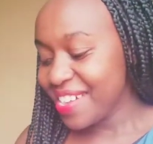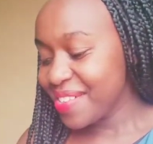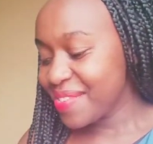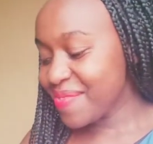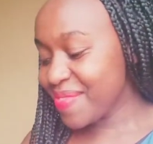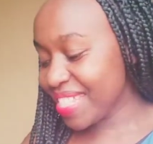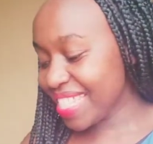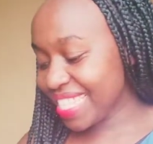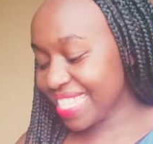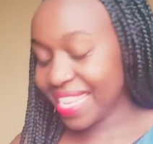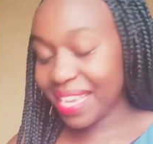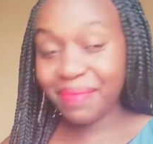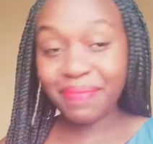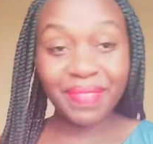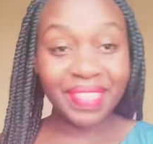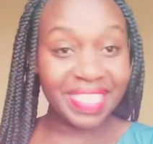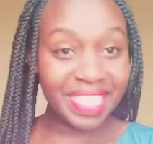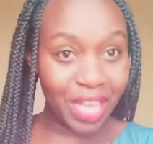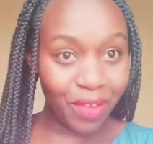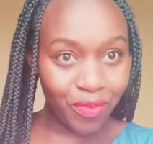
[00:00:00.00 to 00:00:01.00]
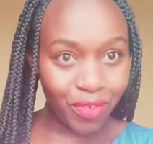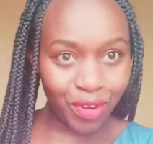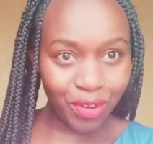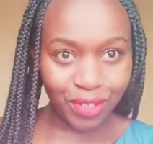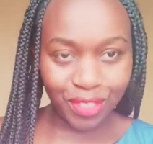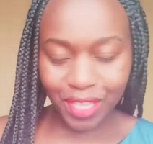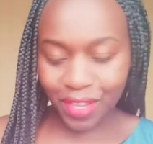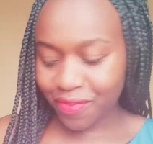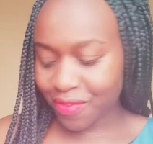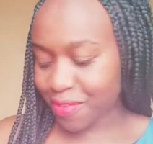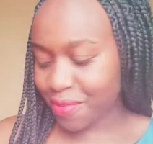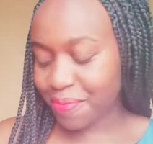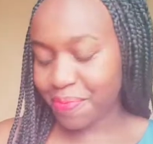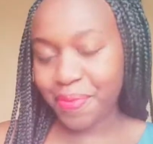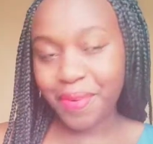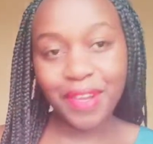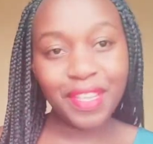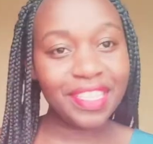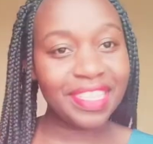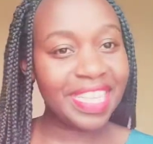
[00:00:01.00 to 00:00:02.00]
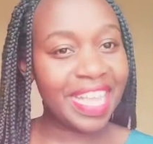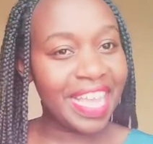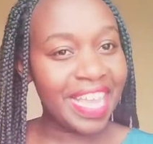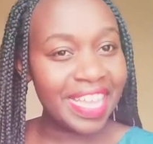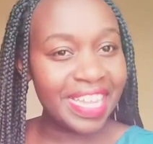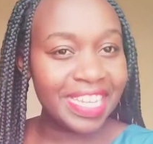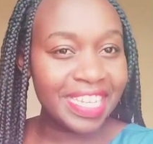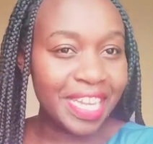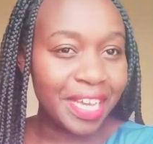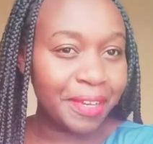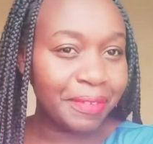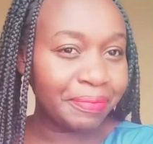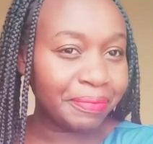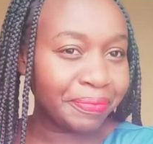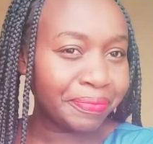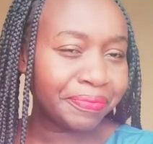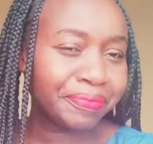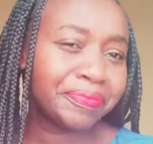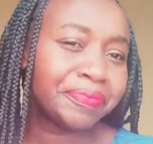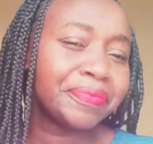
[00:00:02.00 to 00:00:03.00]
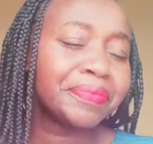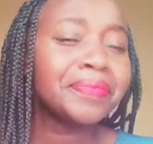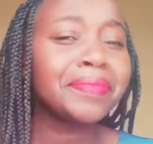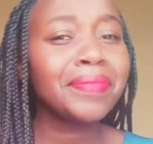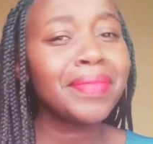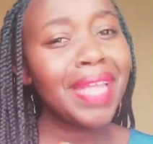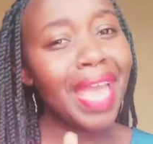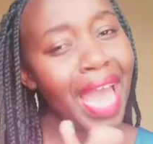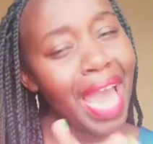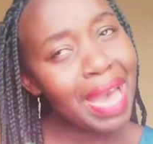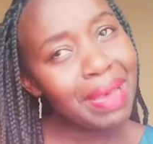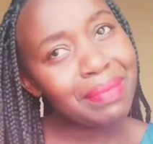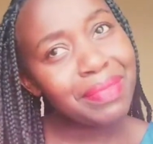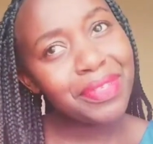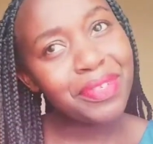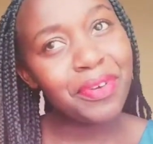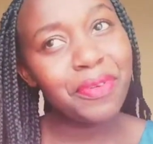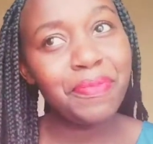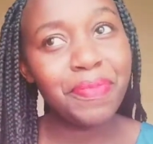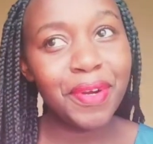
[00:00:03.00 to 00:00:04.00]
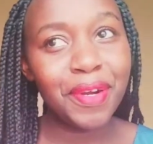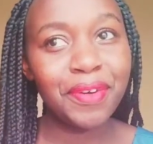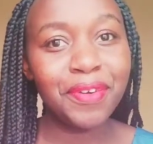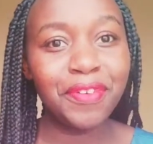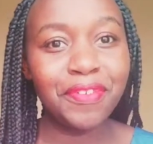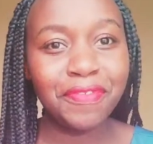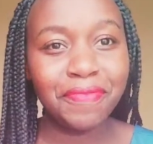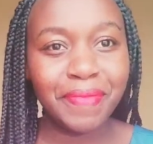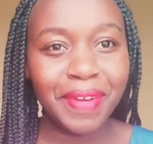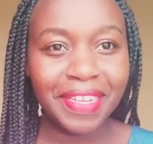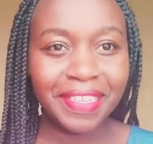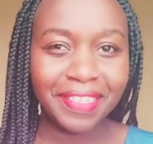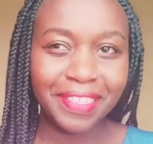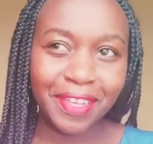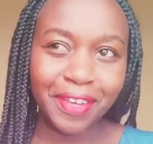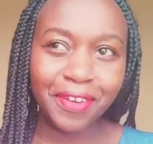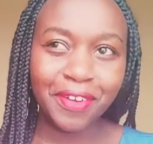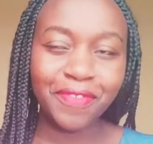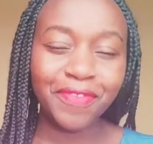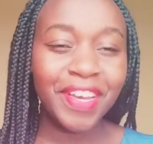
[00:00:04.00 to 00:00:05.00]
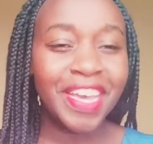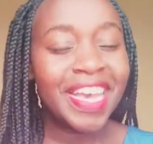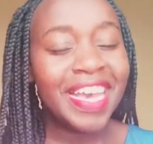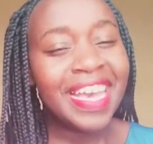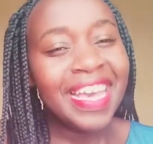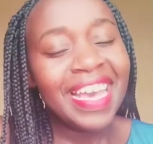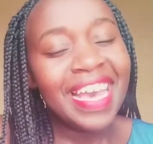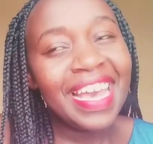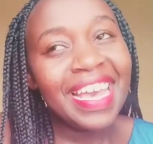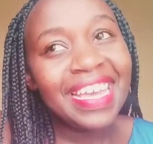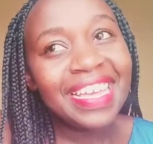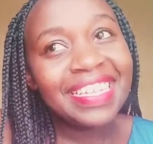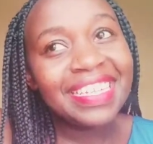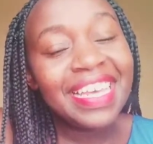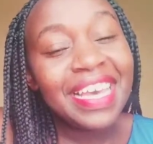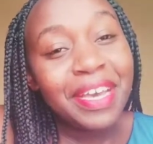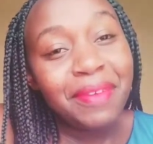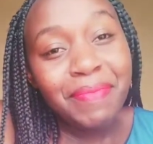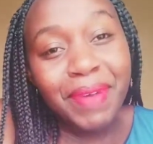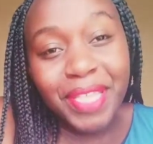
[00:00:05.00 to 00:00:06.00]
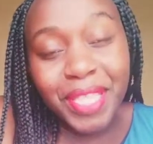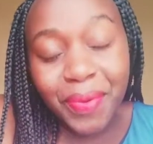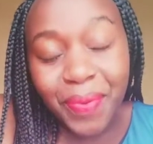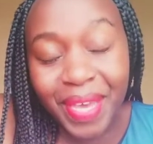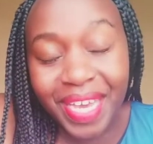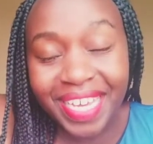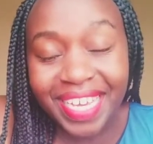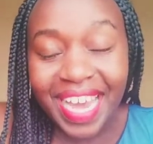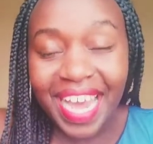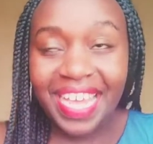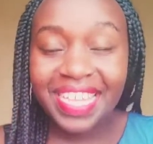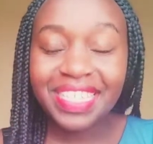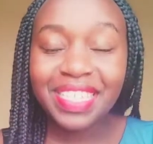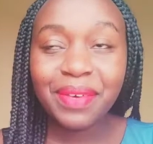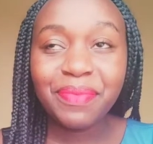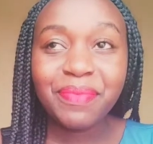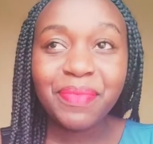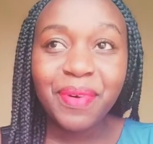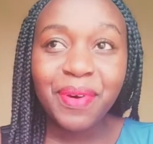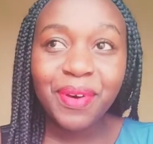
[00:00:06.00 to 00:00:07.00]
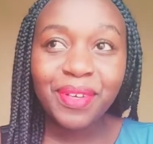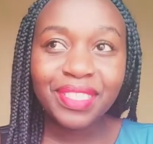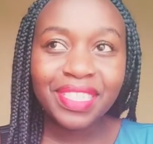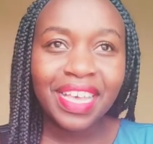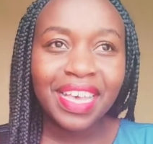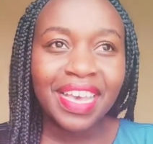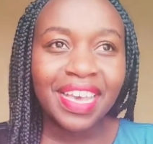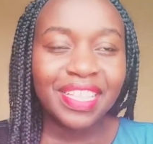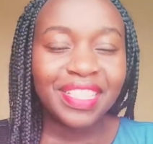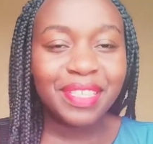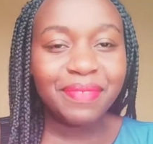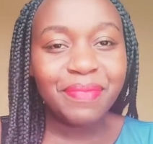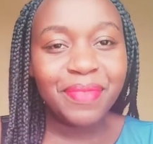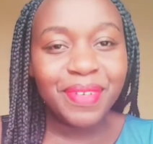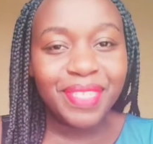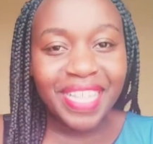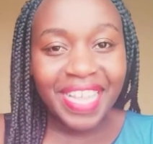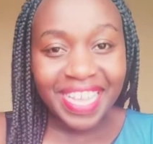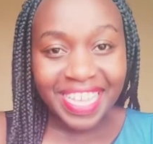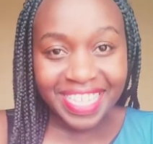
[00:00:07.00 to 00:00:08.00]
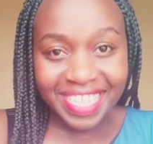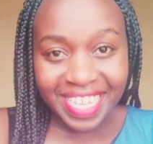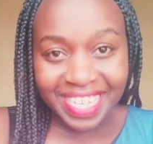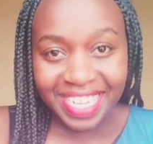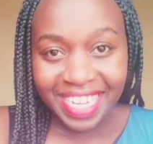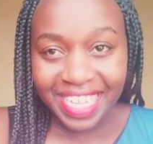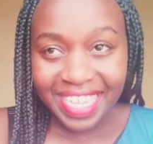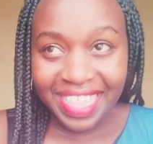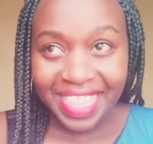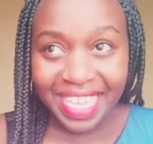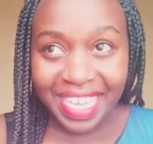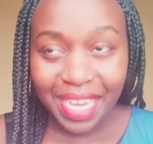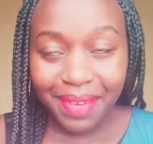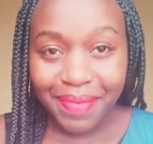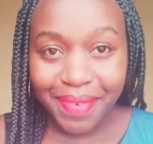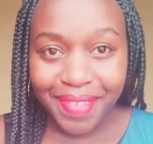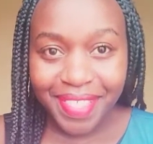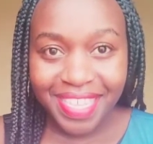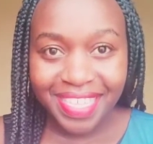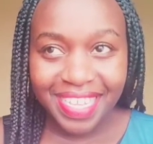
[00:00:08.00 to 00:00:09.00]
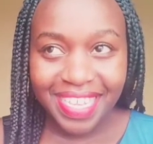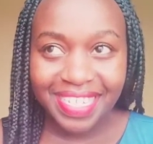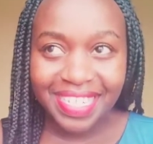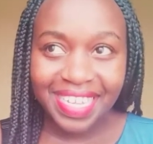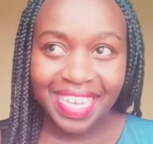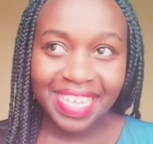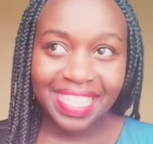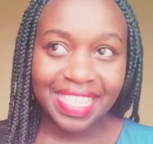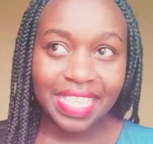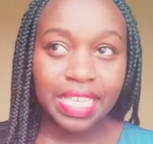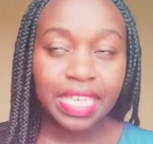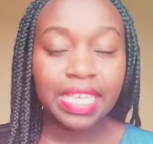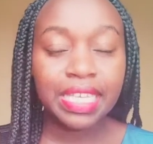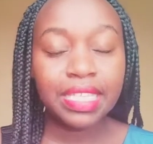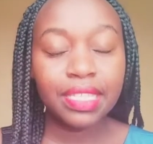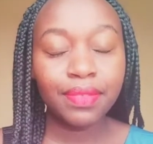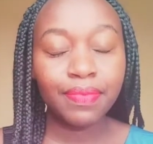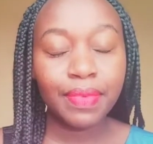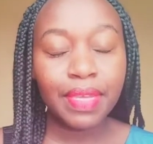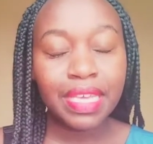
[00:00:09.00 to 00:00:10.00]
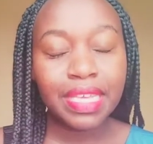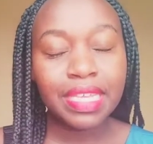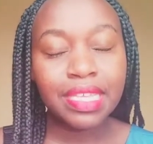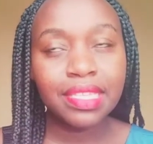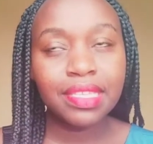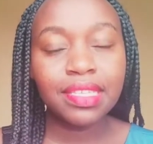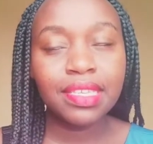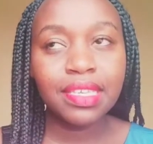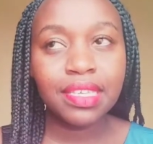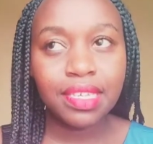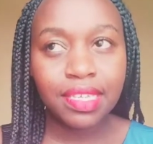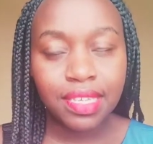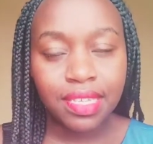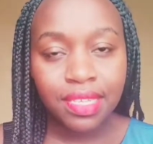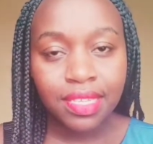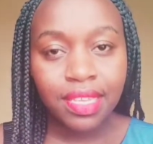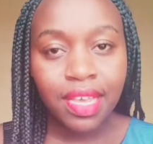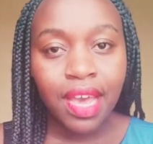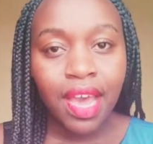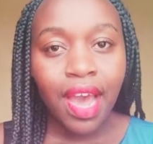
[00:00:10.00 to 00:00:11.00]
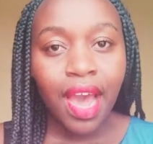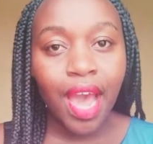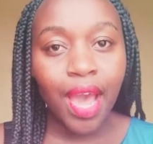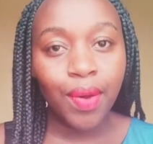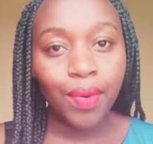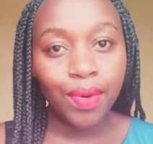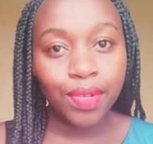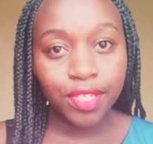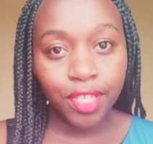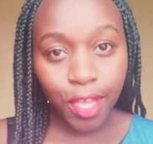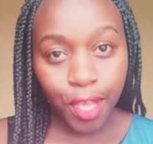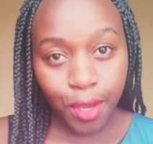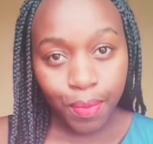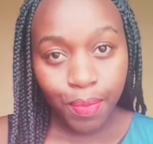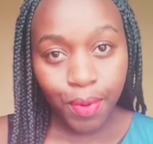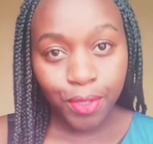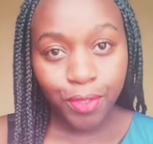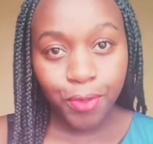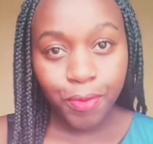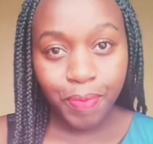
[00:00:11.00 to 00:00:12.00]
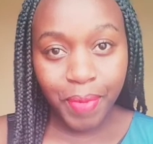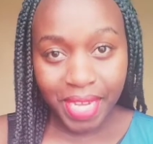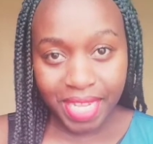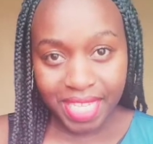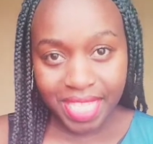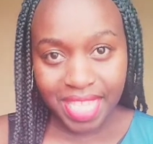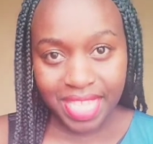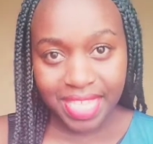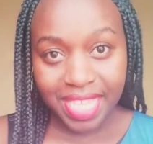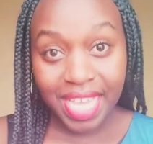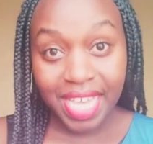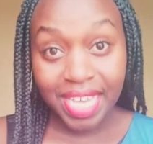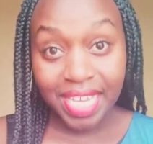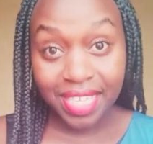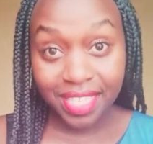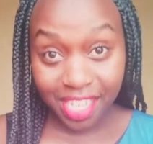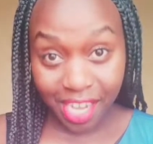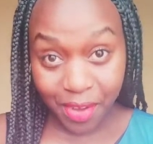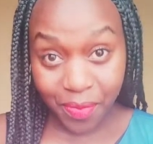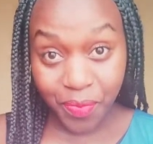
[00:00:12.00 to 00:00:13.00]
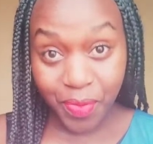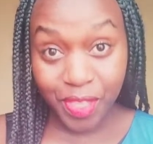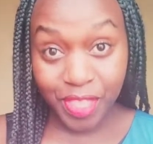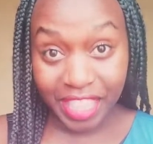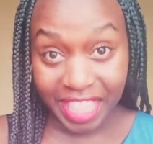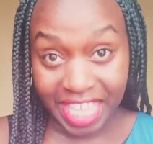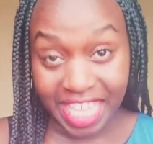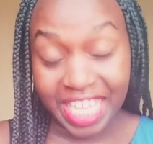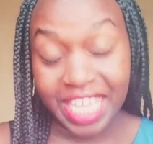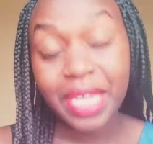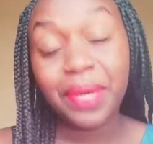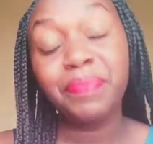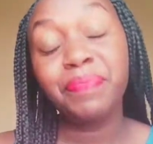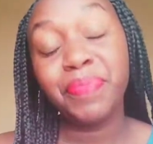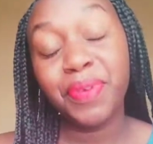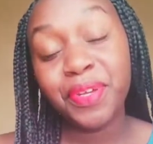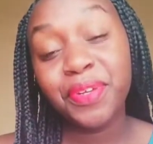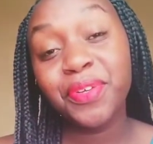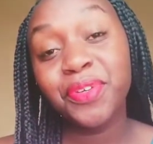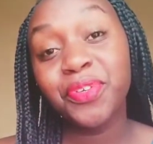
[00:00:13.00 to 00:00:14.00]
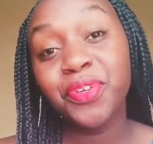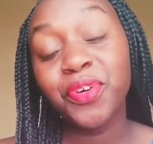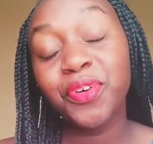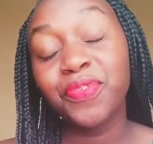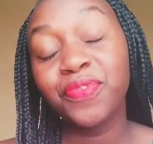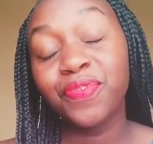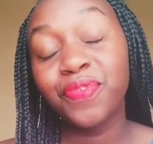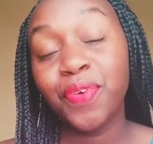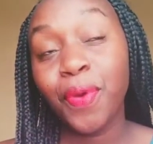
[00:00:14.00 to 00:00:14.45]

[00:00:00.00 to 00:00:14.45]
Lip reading: with some several points, and I'm so proud of myself. And by the way guys, the most exciting thing about this entire thing is I was able to pass this exam within a period of